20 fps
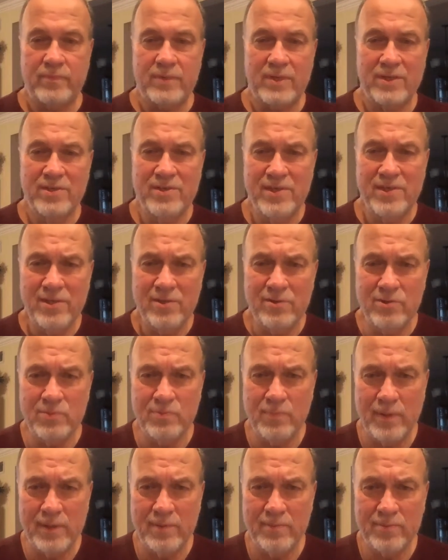you see those
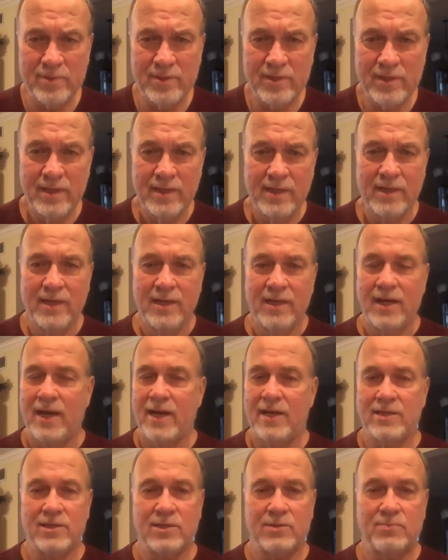bumps? I
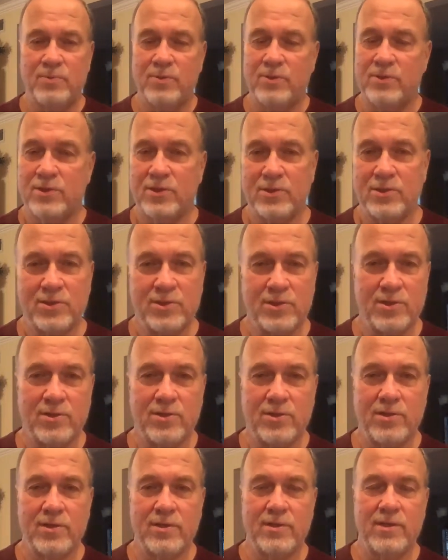just put this shirt
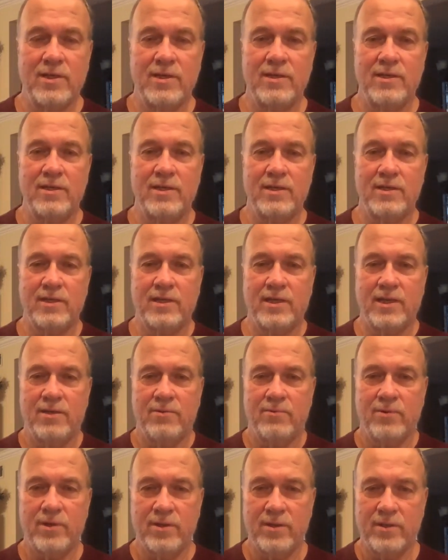on, didn't get
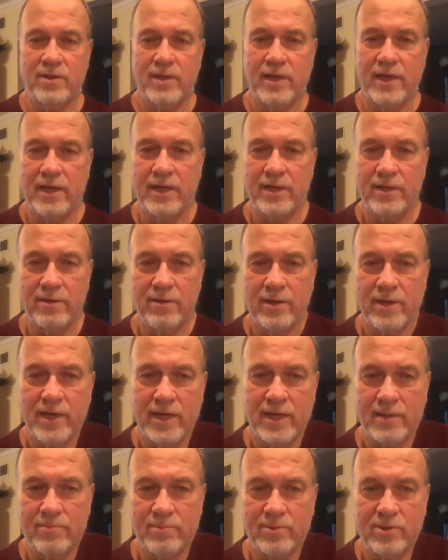rid of the hanger
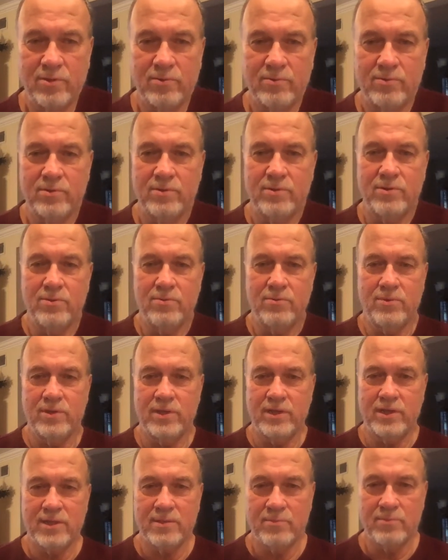knob. So don't
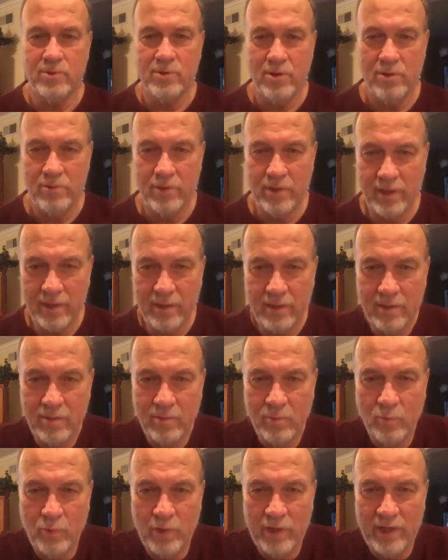think I'm growing
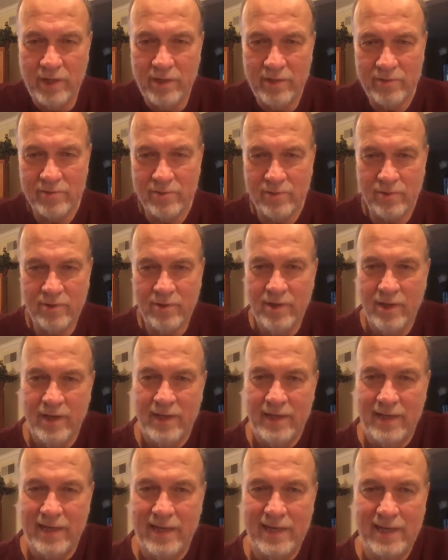wings or
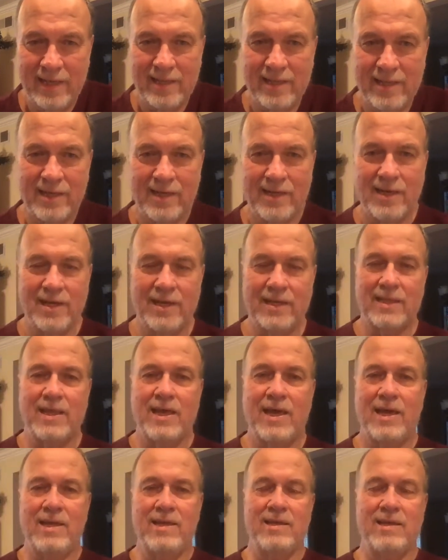anything like
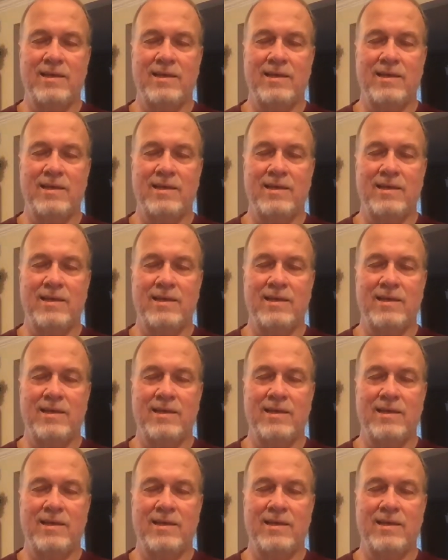that